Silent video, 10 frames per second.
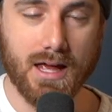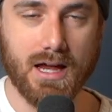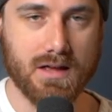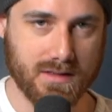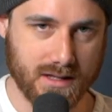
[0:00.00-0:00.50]

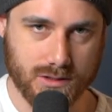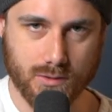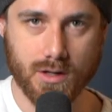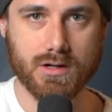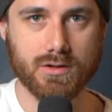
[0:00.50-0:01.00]
And then they
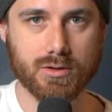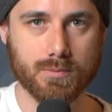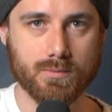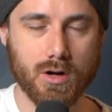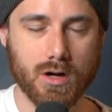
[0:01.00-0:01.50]
do
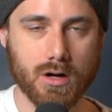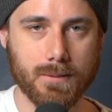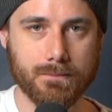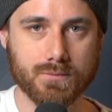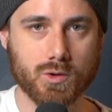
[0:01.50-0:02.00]
another
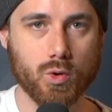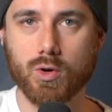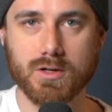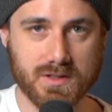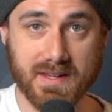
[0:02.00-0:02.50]

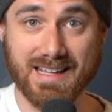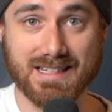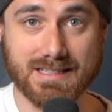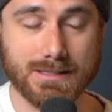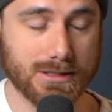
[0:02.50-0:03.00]
chorus and they
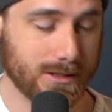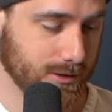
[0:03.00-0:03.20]
end it.